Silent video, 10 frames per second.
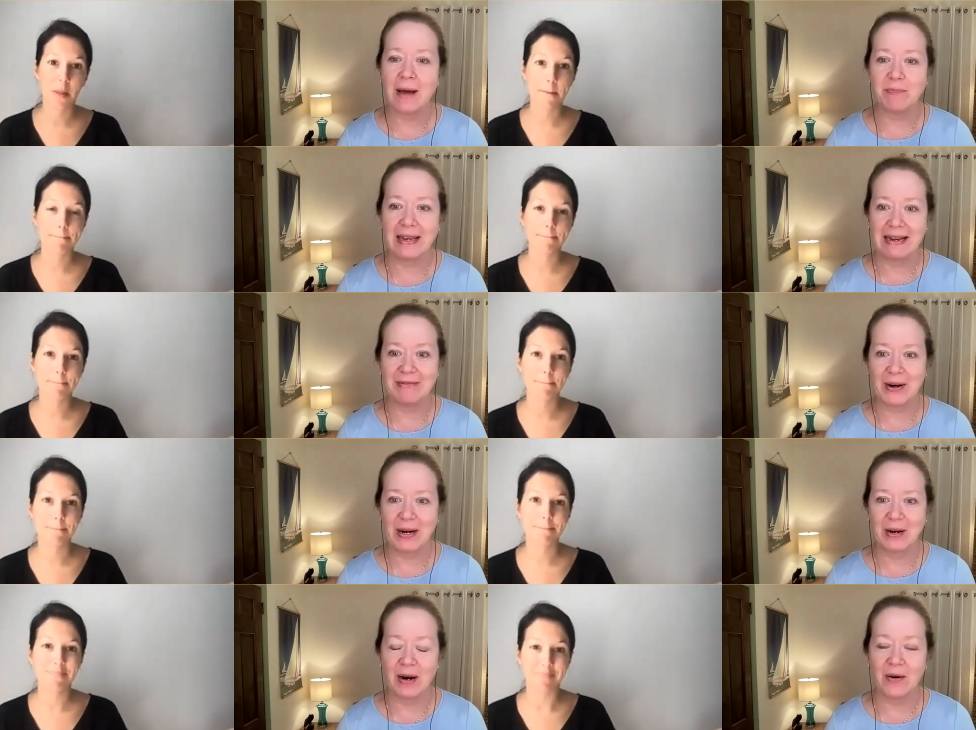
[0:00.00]
Speaker 1: without being
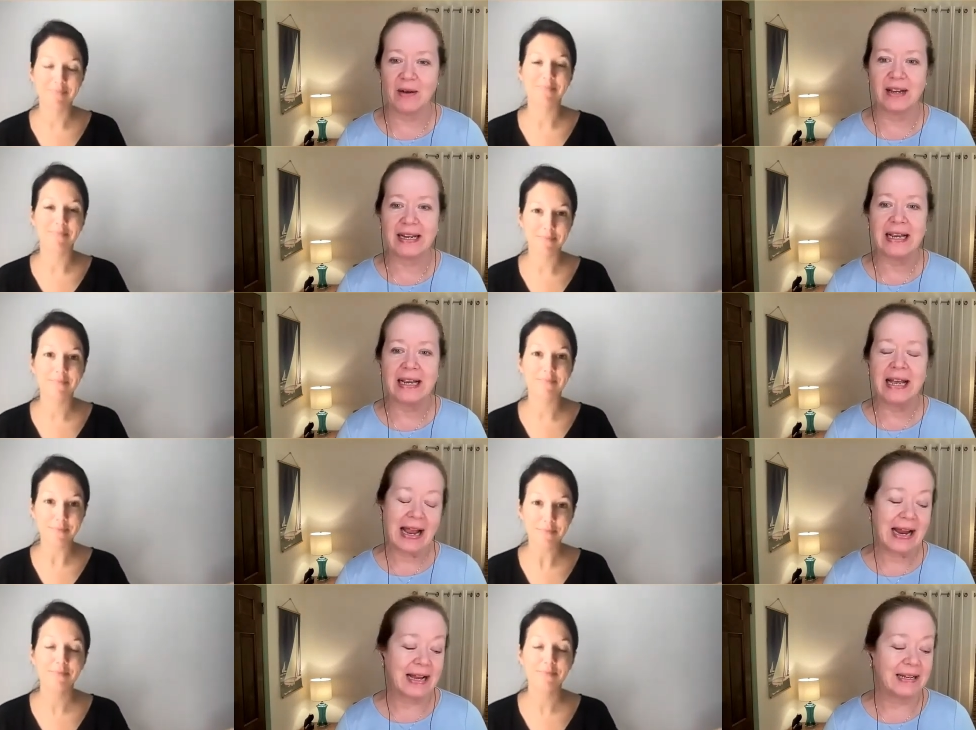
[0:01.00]
very aware of it.
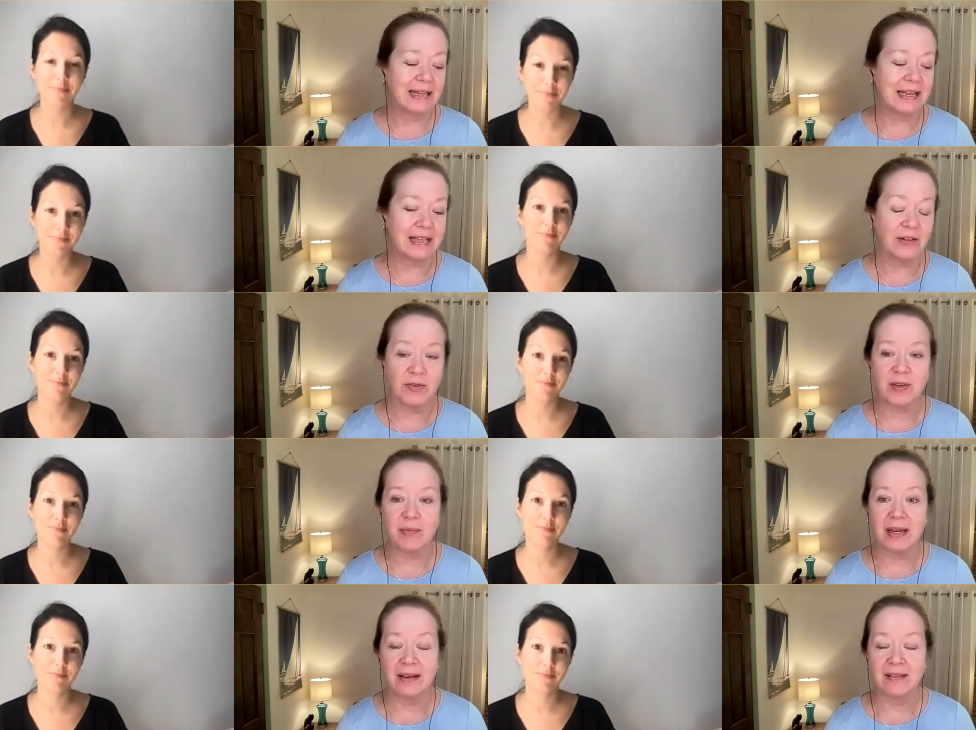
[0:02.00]
And it's
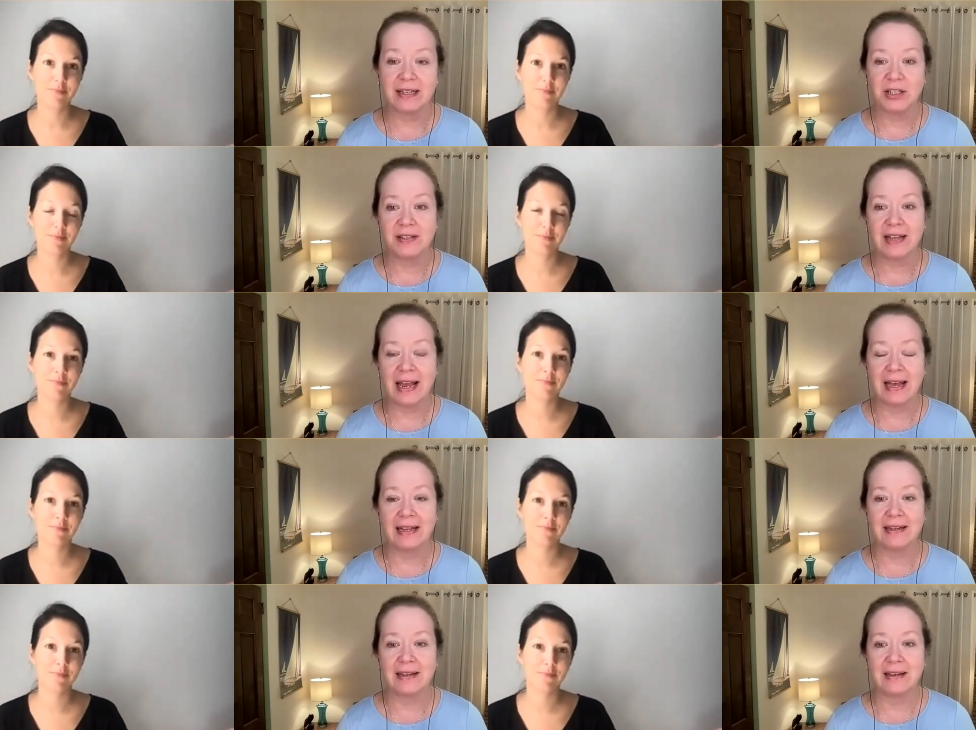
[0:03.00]
interesting because I just
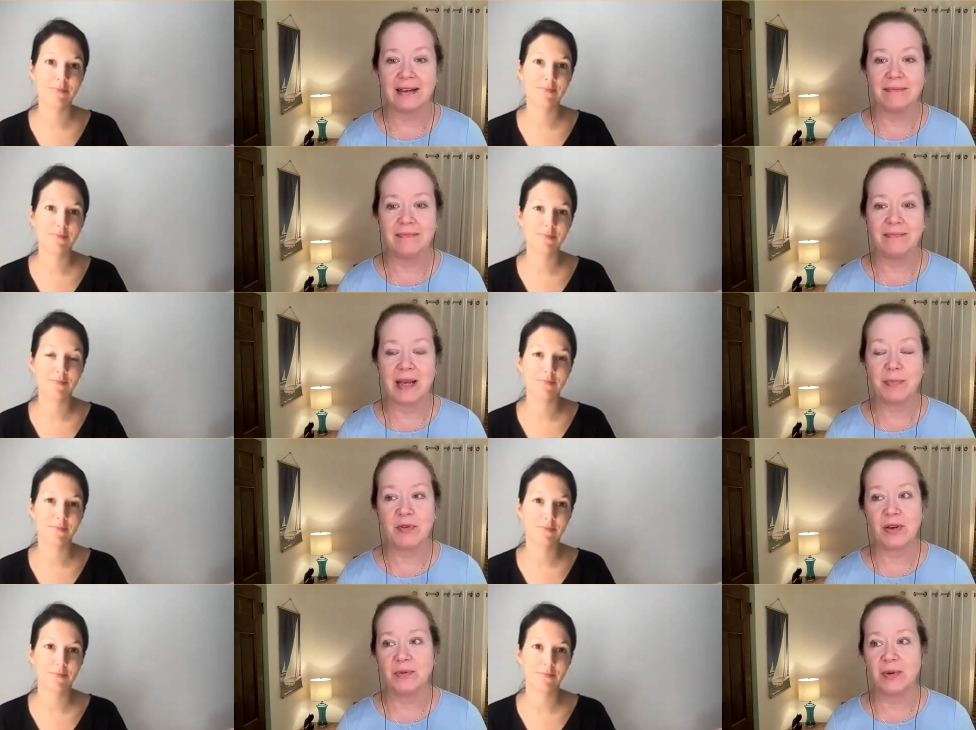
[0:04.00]
had a
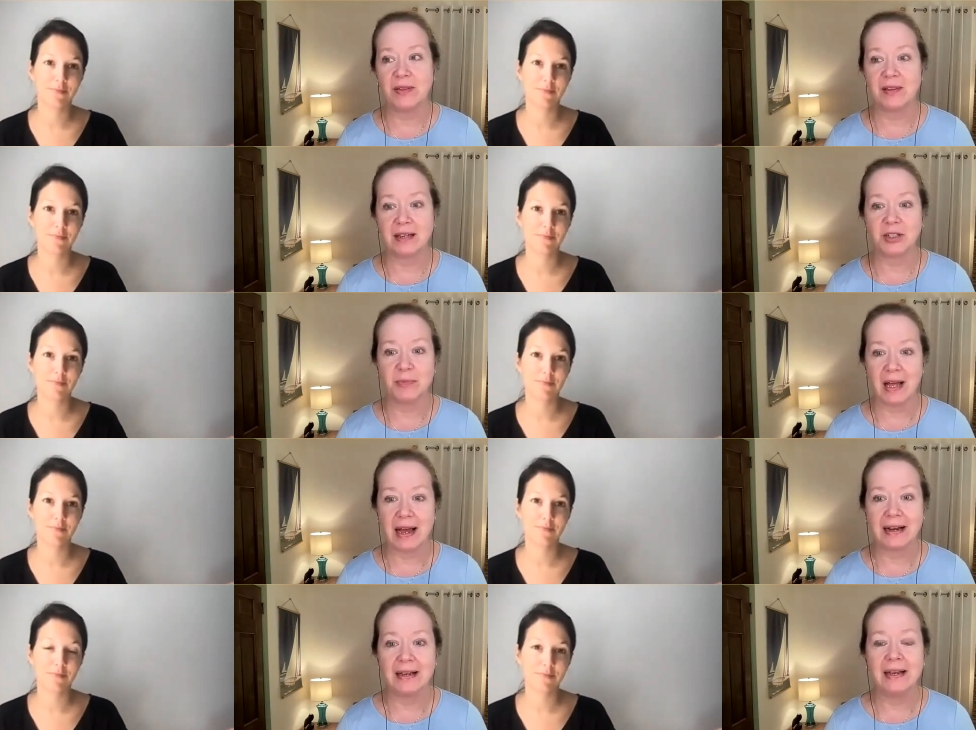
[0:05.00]
episode with Sacha
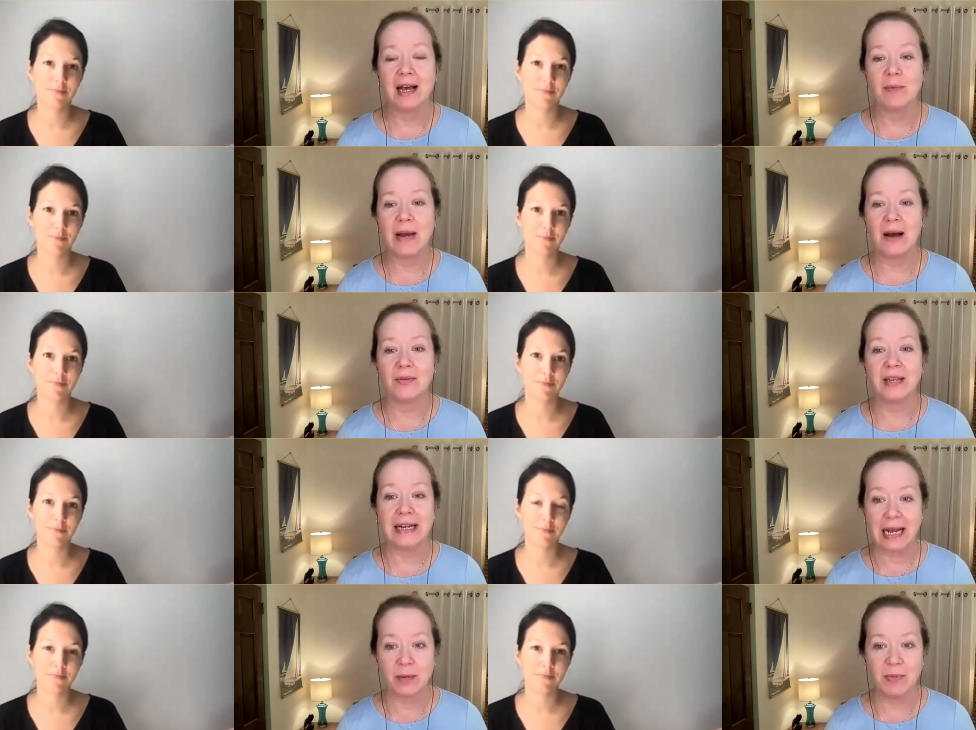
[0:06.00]
Black about
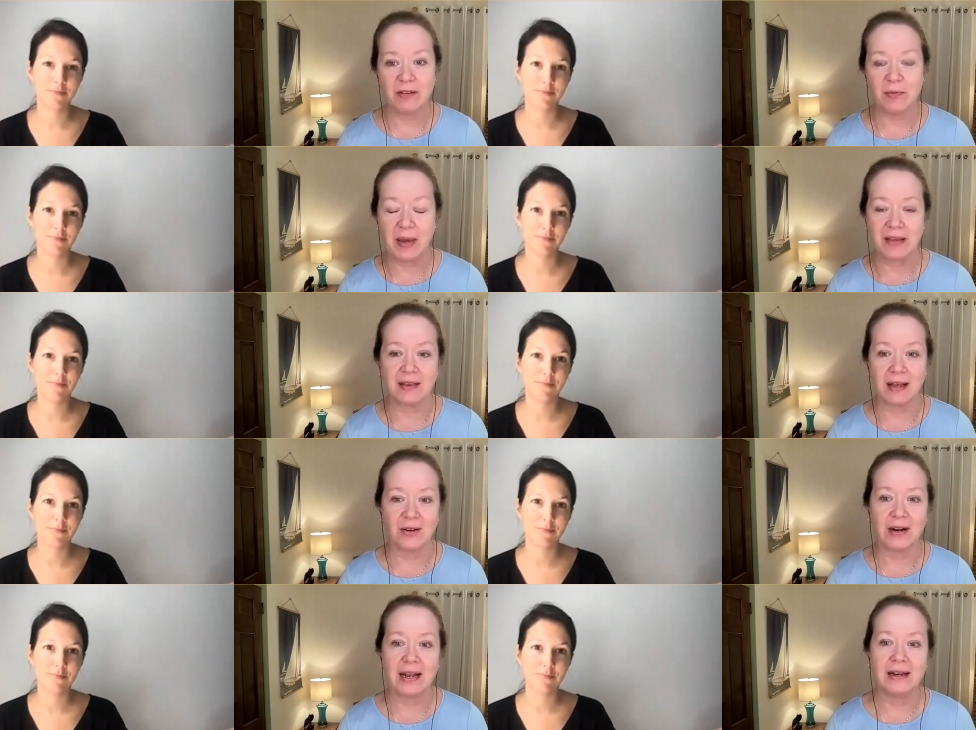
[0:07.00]
the anatomy of a
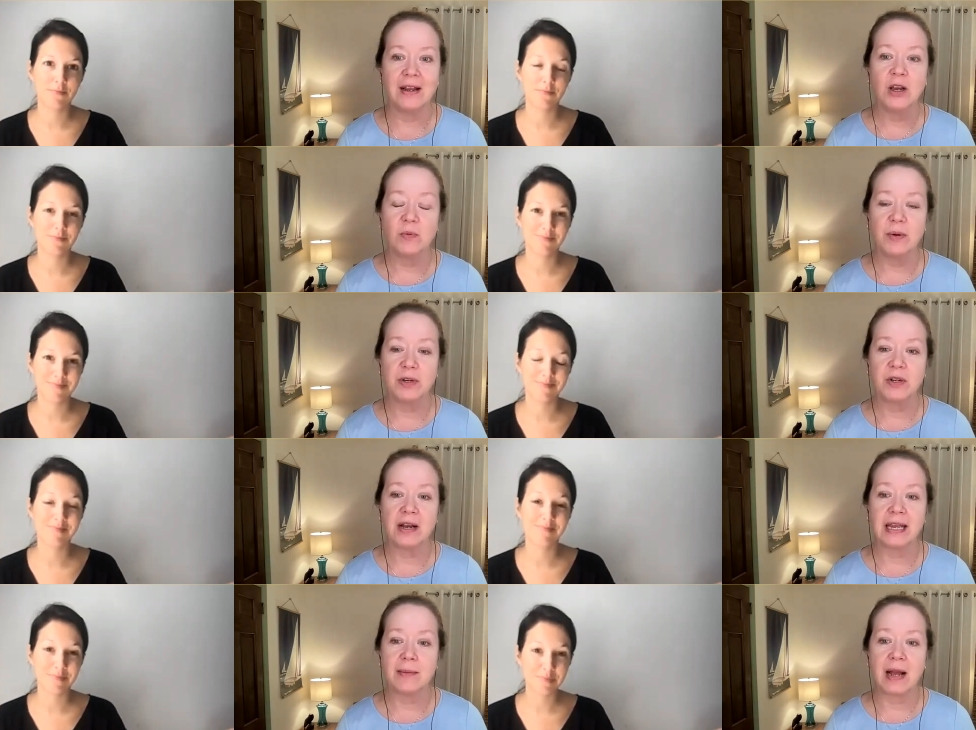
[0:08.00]
bestseller. And we were
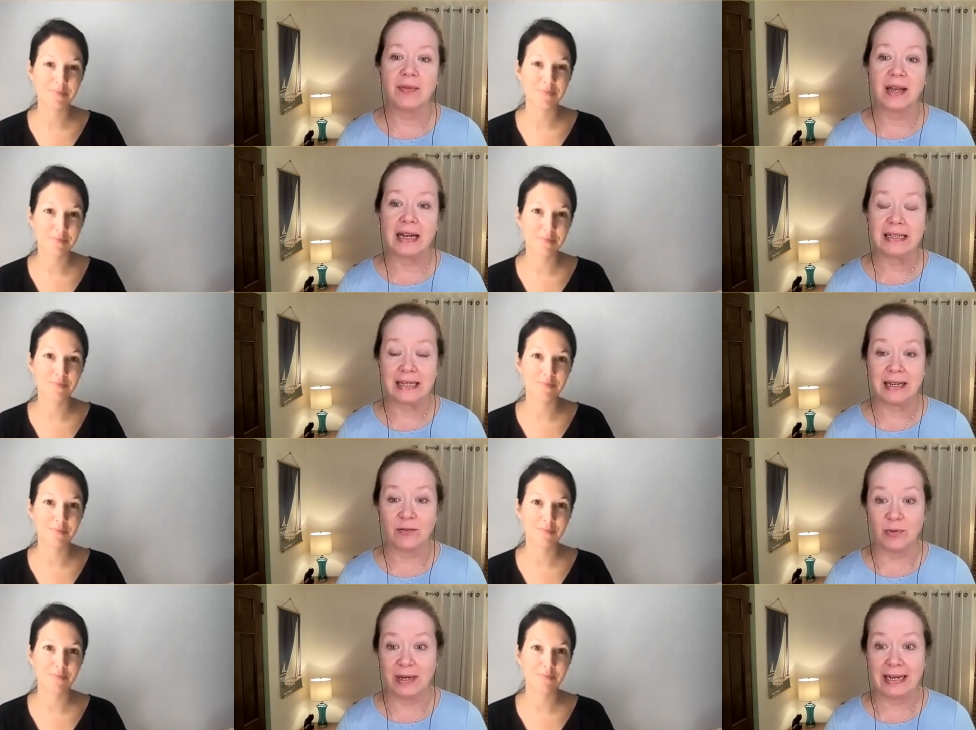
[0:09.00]
talking about that
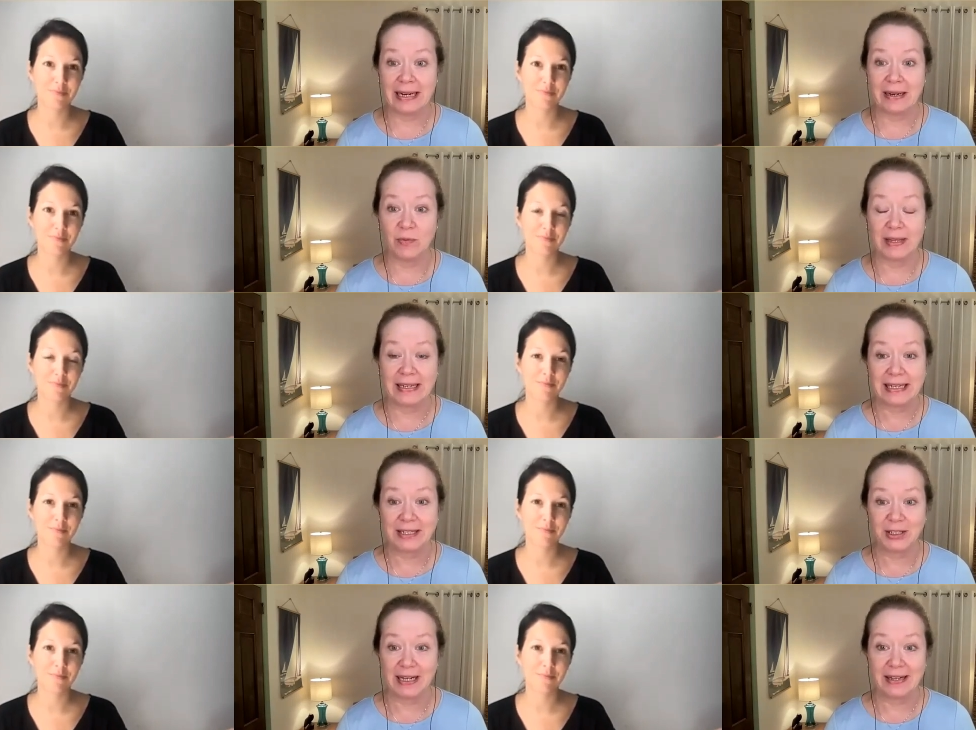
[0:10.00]
idea of reading with
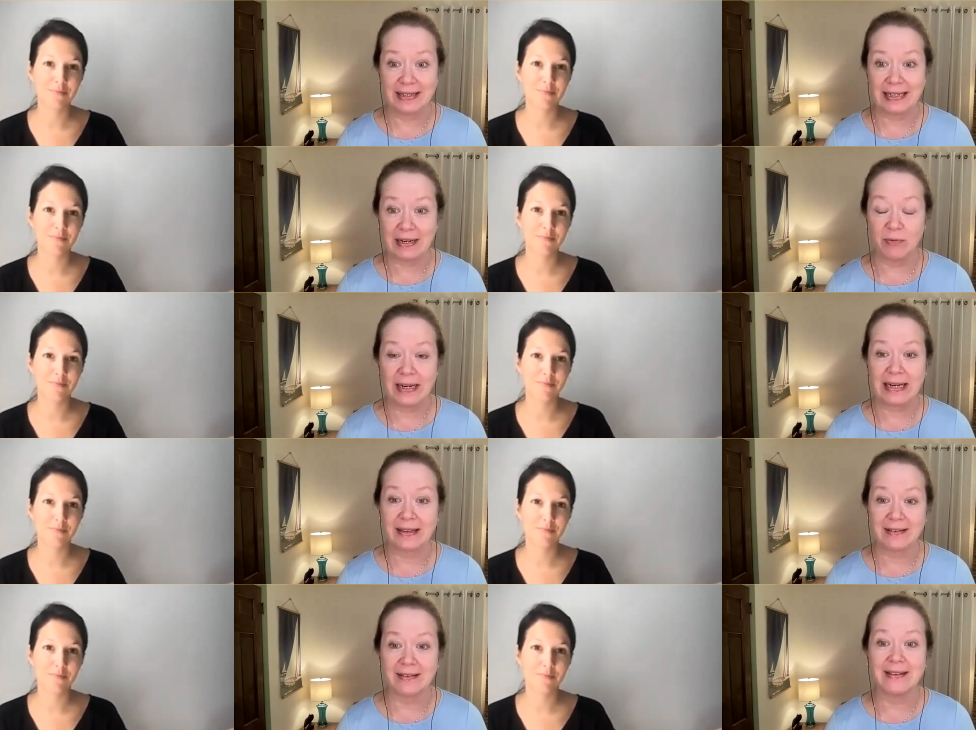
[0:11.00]
intentionality,
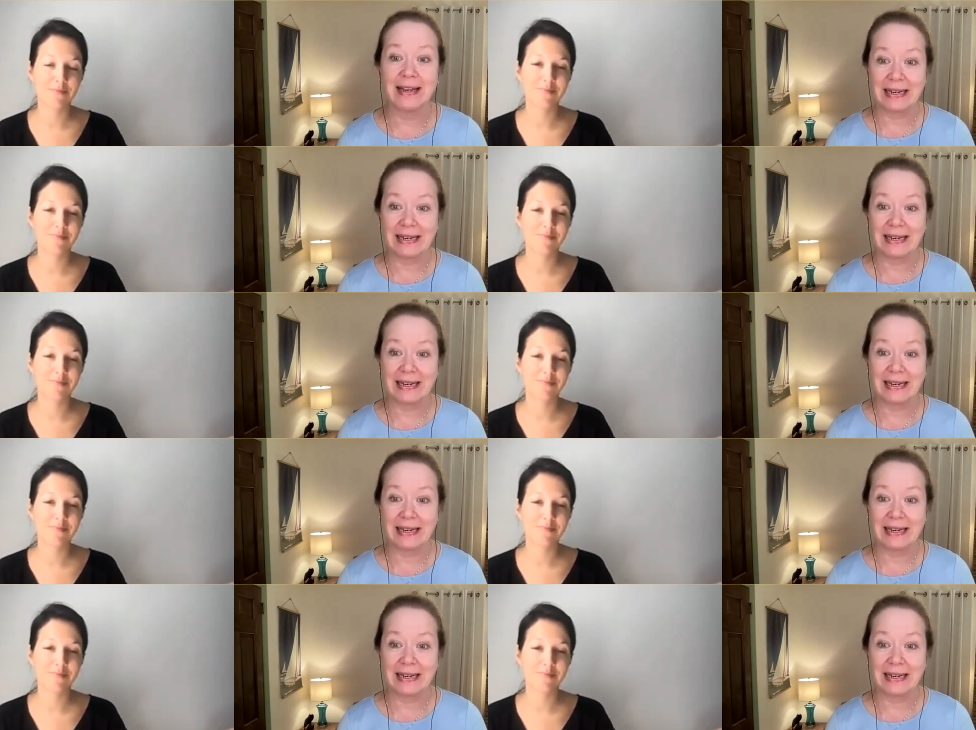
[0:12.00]
reading as a